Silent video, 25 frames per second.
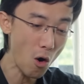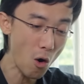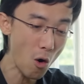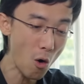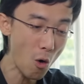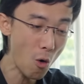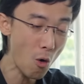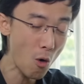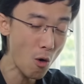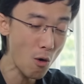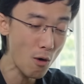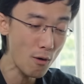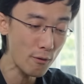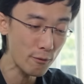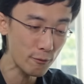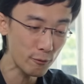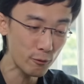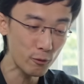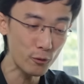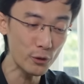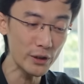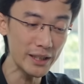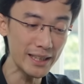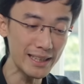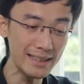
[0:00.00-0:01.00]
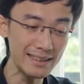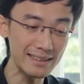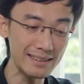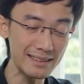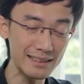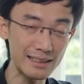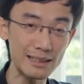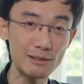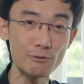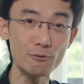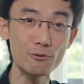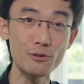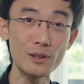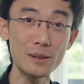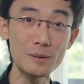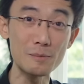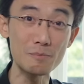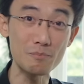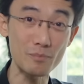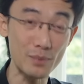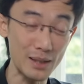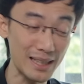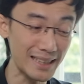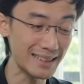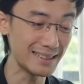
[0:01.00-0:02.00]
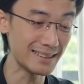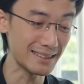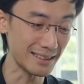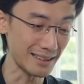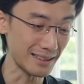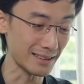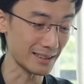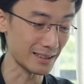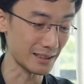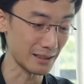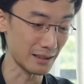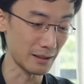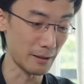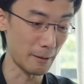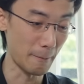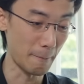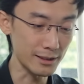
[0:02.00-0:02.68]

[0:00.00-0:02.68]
all three different places.